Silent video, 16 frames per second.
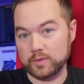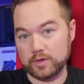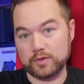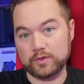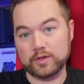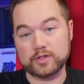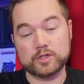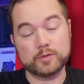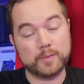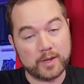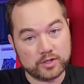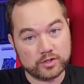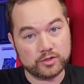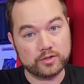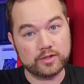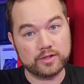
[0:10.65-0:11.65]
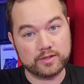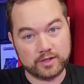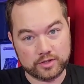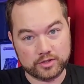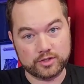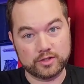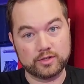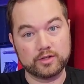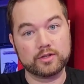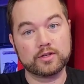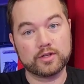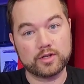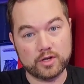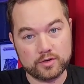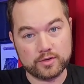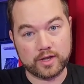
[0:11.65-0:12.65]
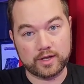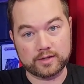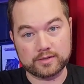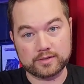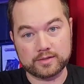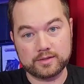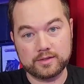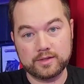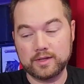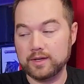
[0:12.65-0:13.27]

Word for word: with a special edition codex,